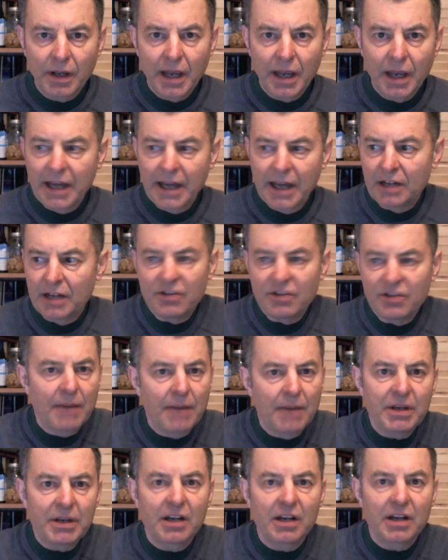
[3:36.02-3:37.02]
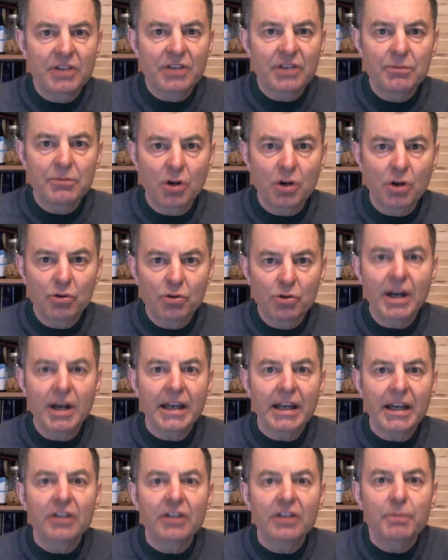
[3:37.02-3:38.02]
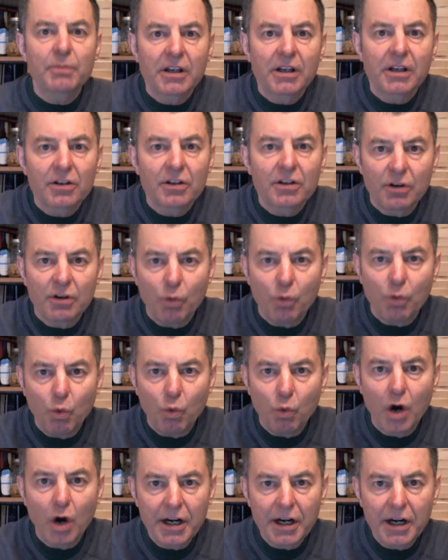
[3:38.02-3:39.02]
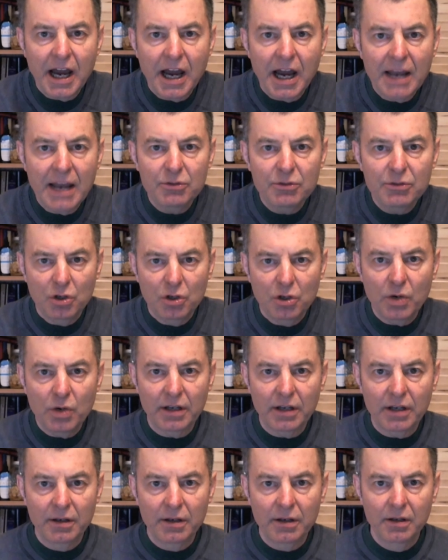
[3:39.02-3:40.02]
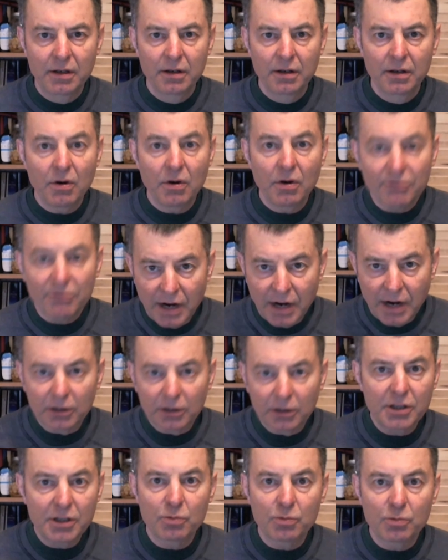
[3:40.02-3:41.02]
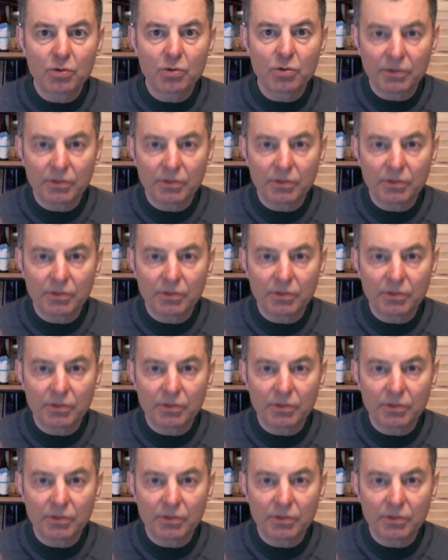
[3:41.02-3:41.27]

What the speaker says: And it's not because I'm so great. It's because of what I'm doing. I'm following the rules.